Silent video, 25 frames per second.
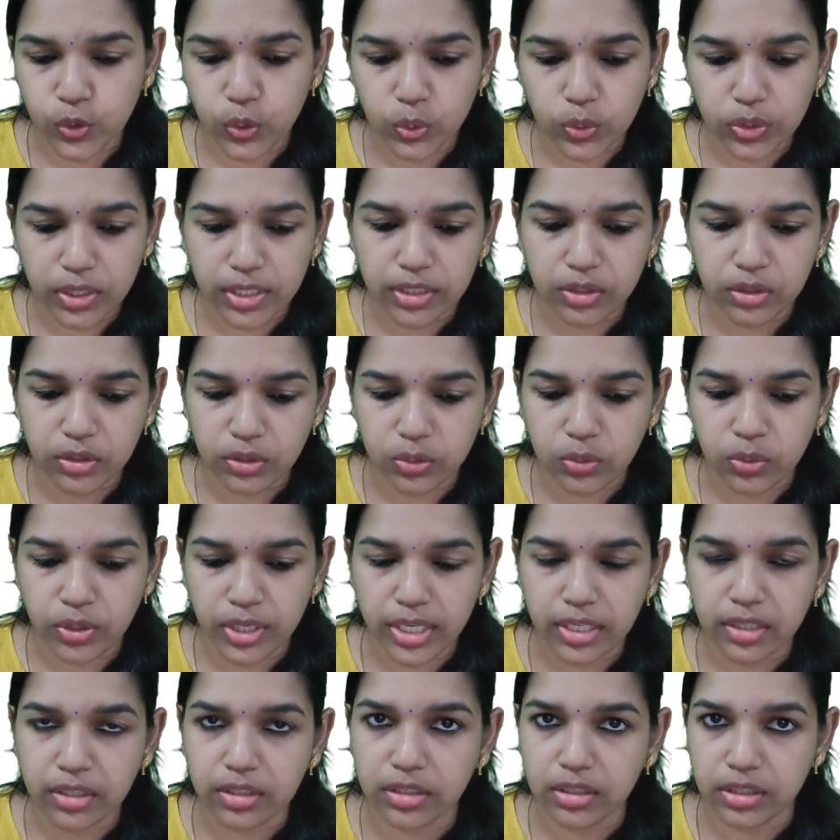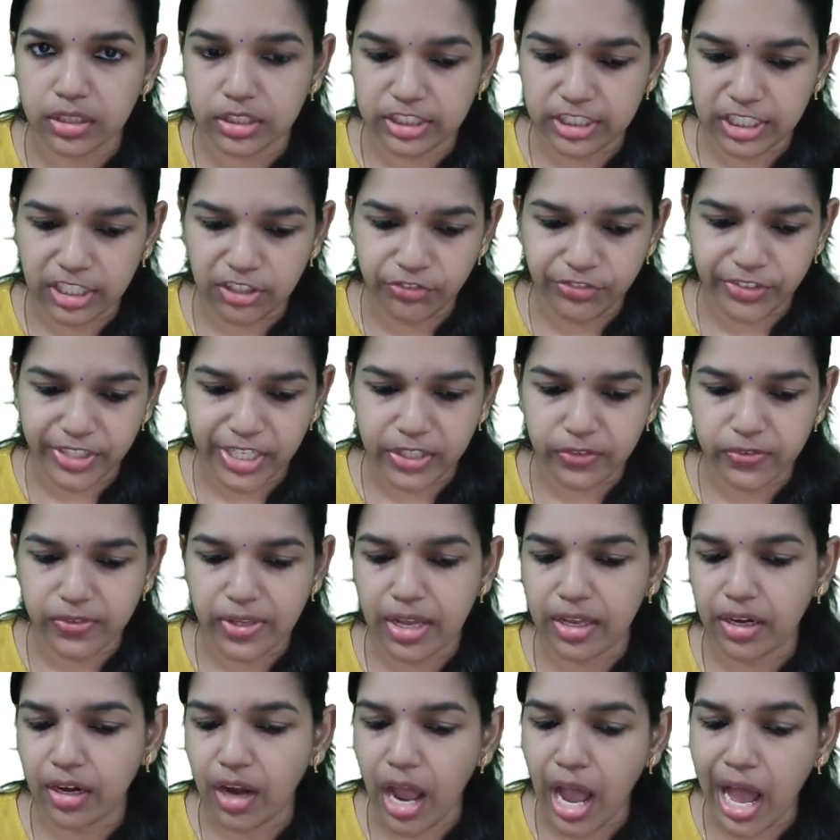sthula guna uh, dravyas
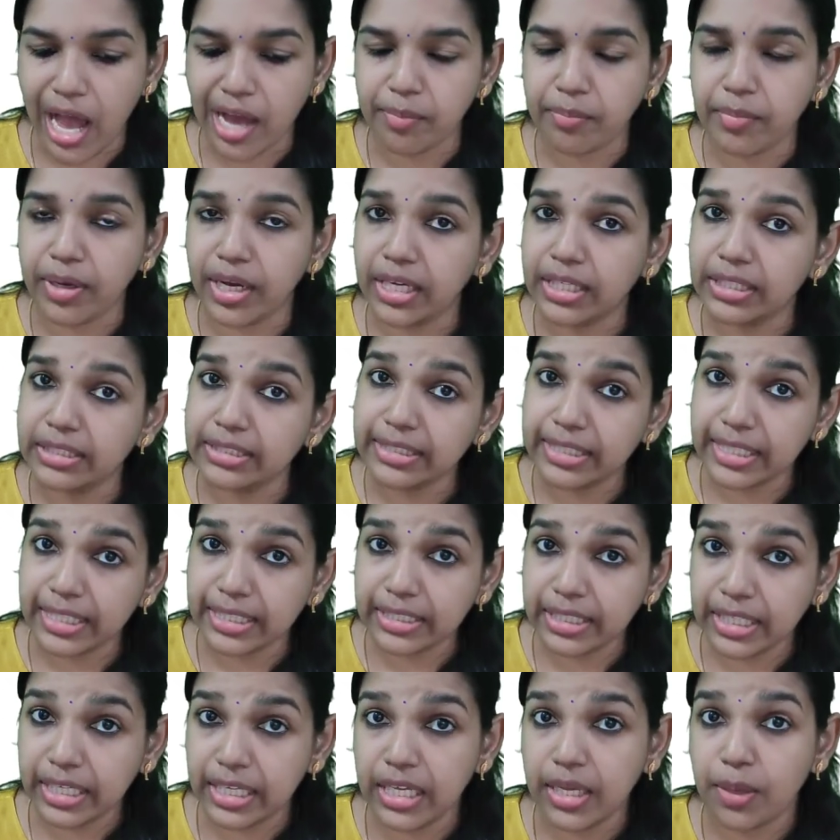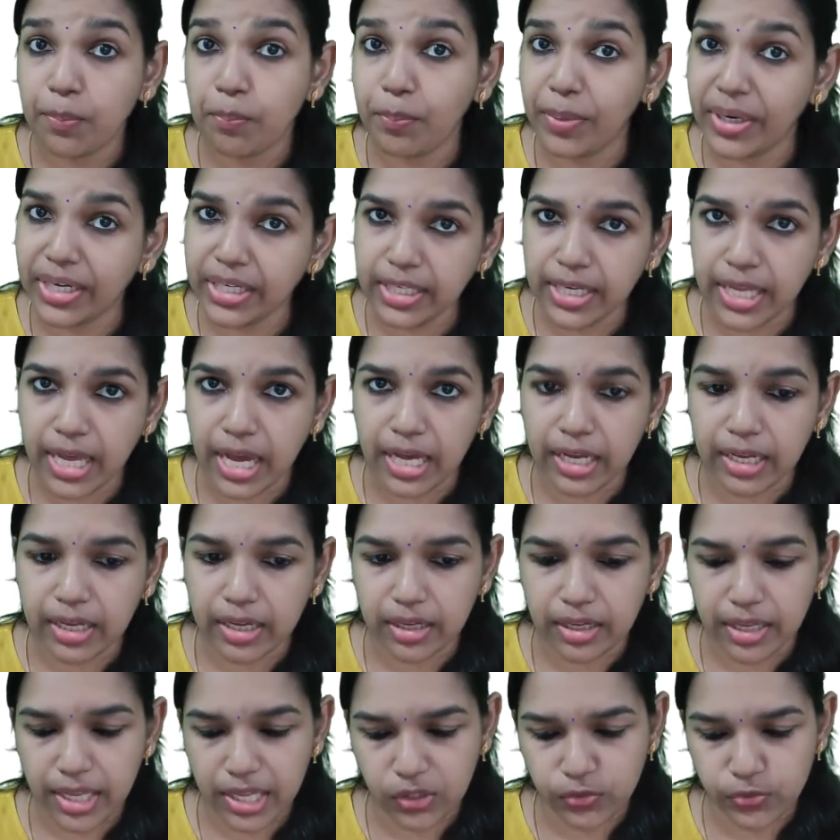are ama, dadhi,
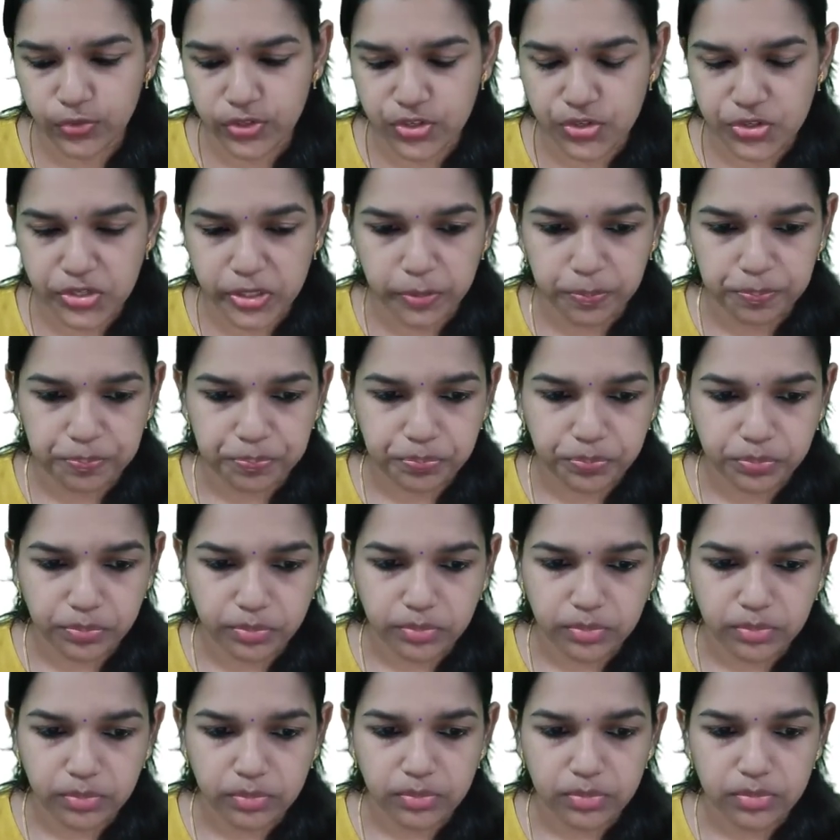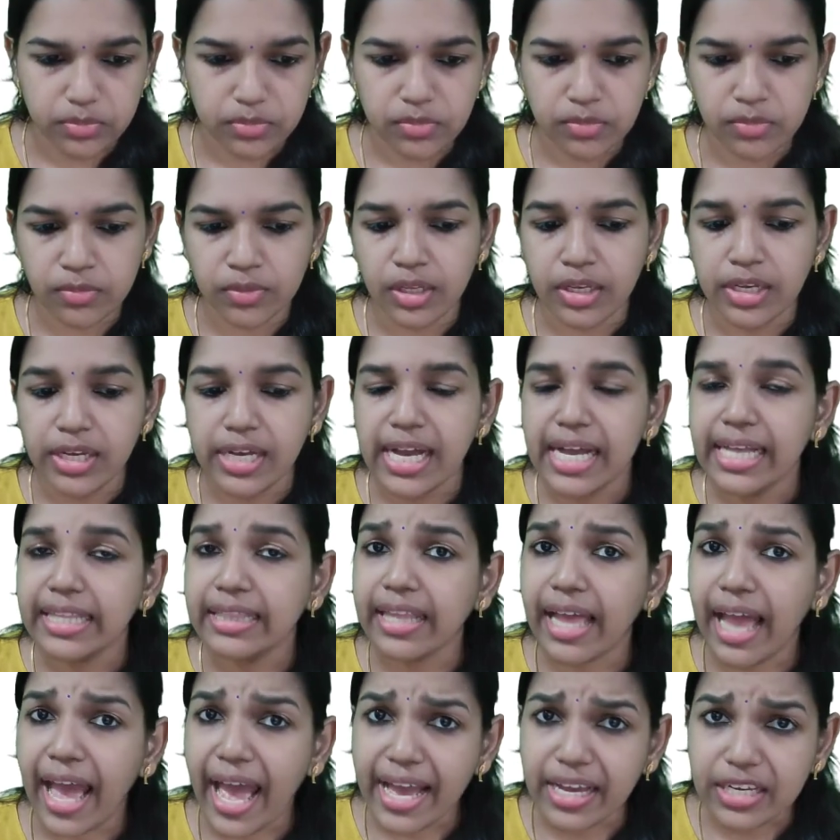pinyaka, etc.
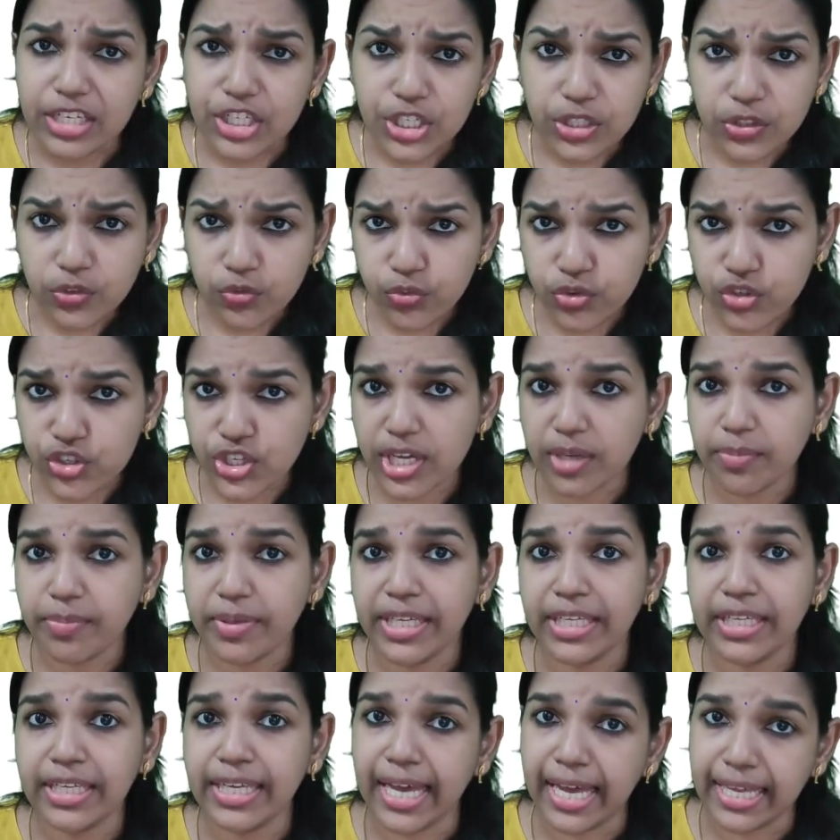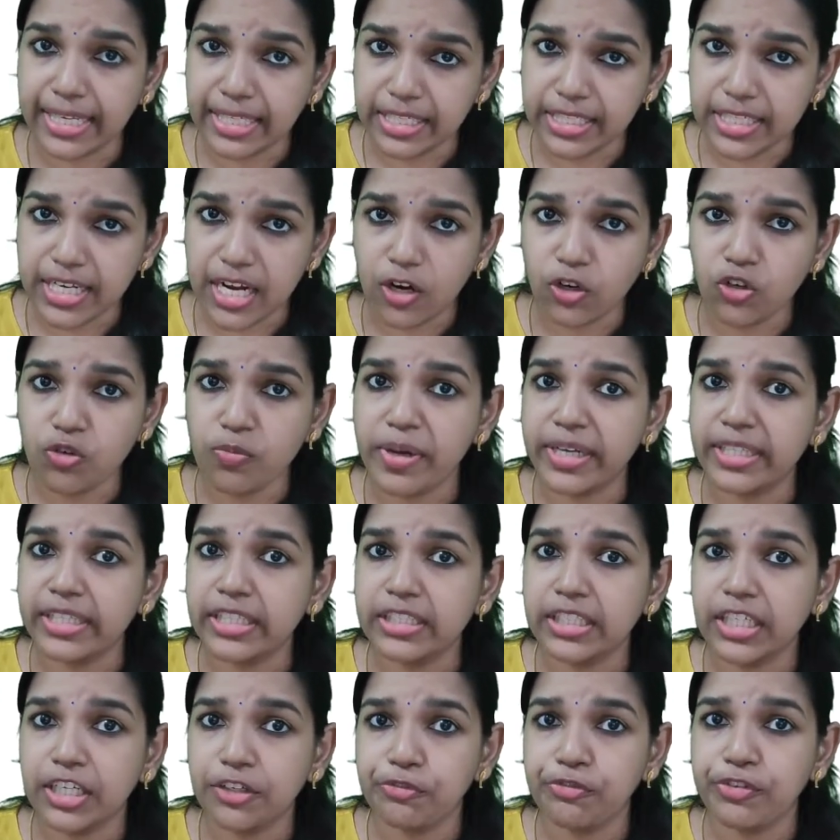The actions which are being carried out by
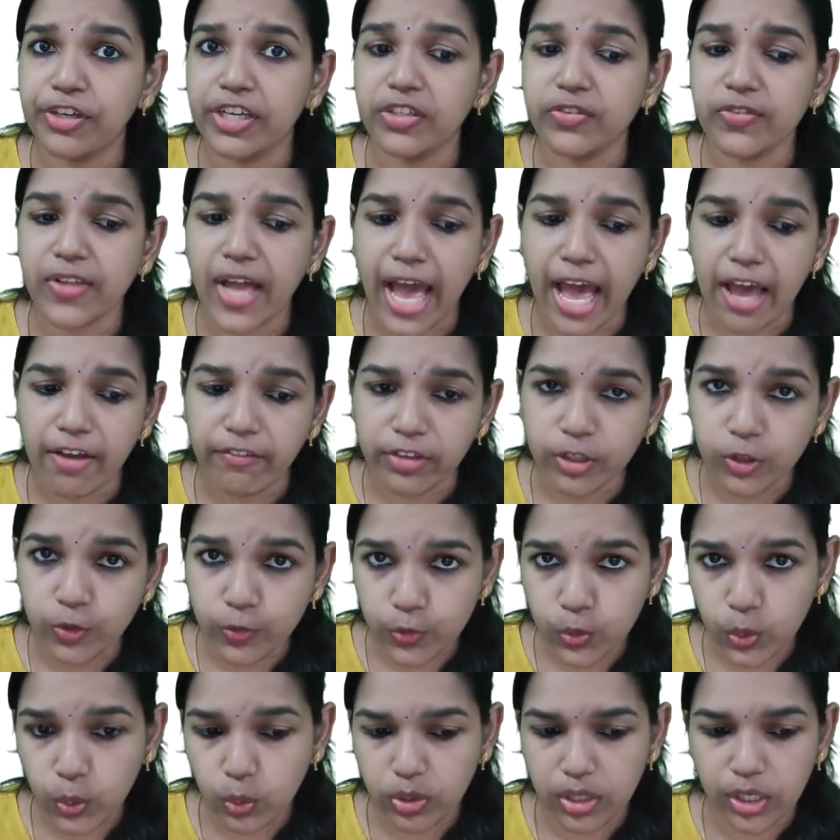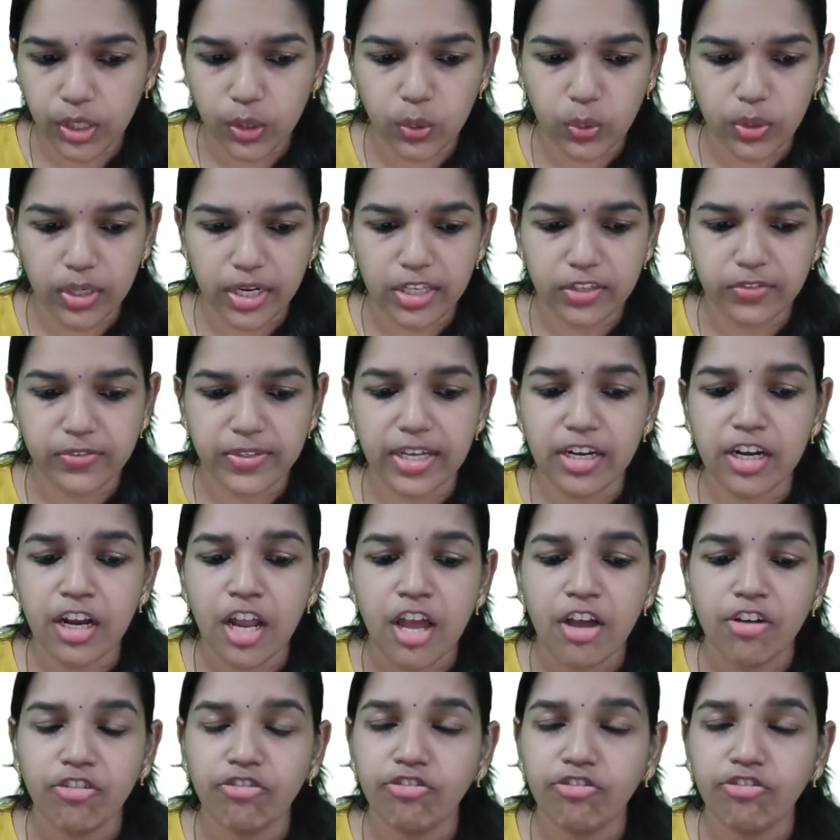the dravyas having sthula gunas are